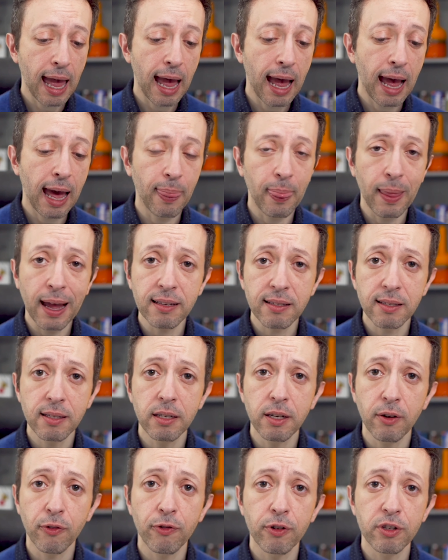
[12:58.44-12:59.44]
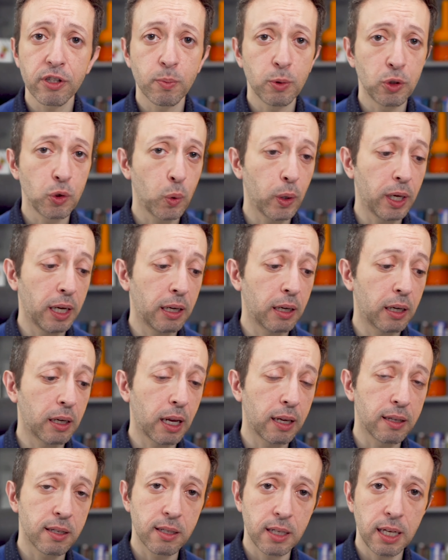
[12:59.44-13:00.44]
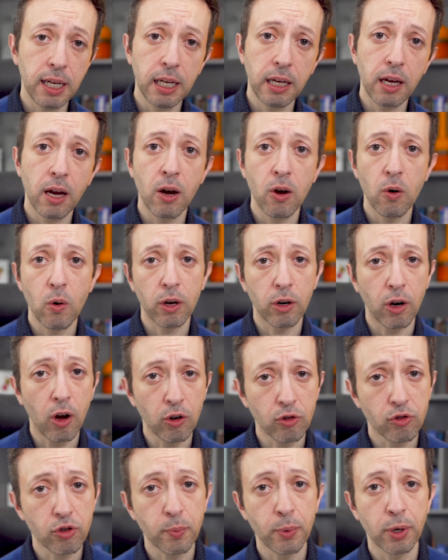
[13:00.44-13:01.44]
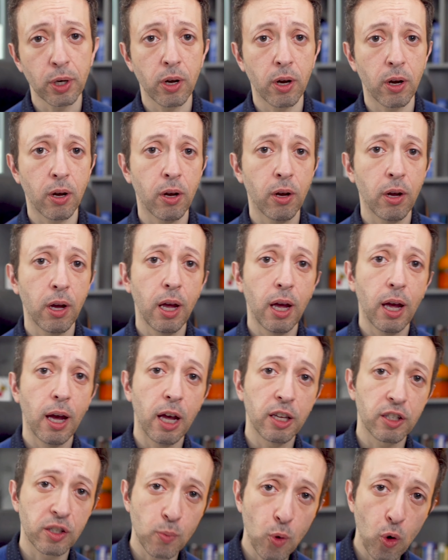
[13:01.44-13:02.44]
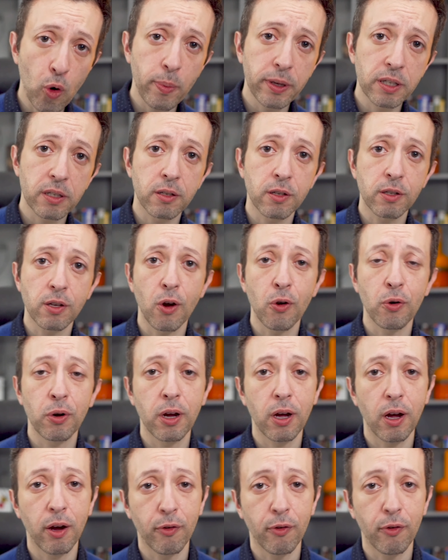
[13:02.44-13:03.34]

And that's the difference between a C E O, an entrepreneur, a small business owner, a